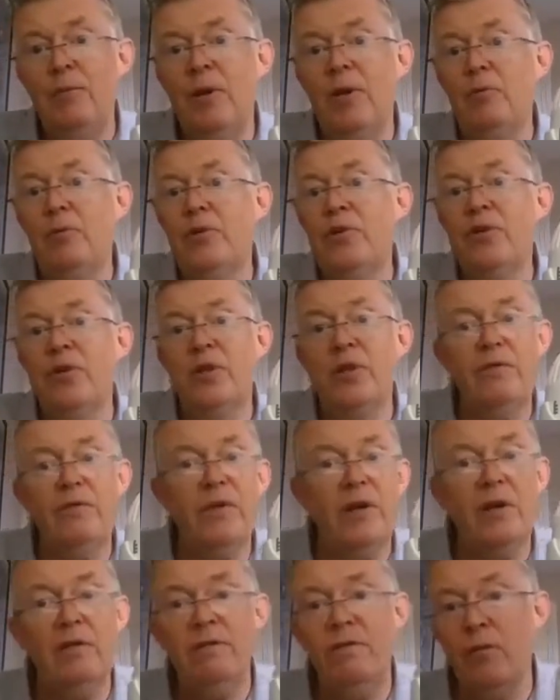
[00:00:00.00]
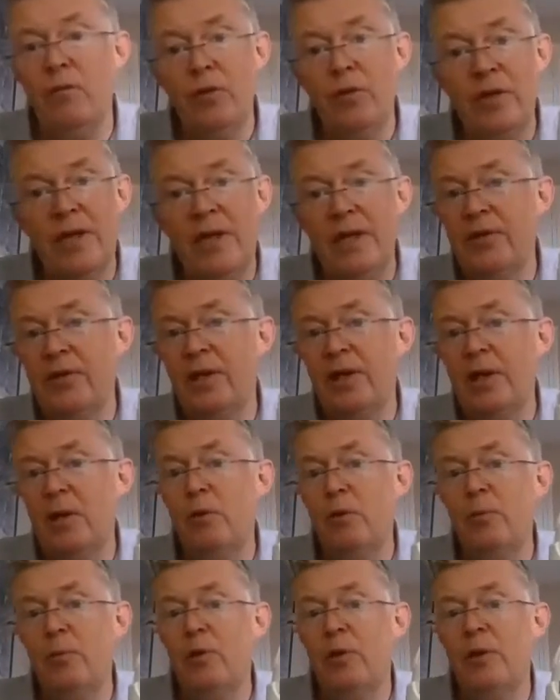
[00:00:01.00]
when it was certified 4 years ago
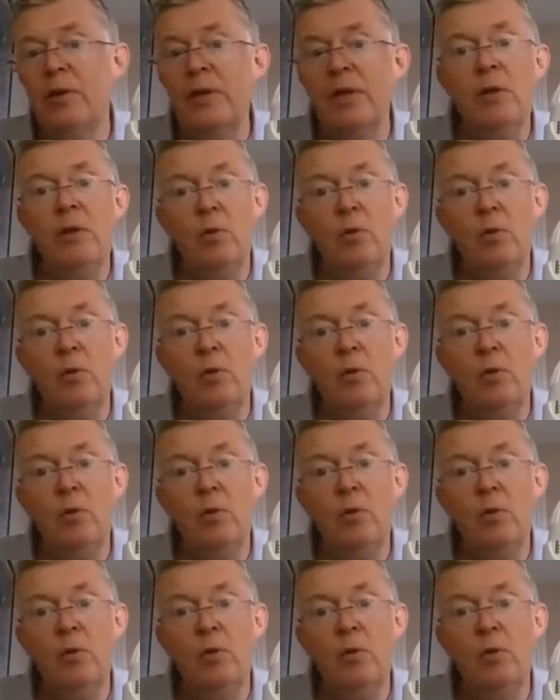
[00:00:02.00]
or more,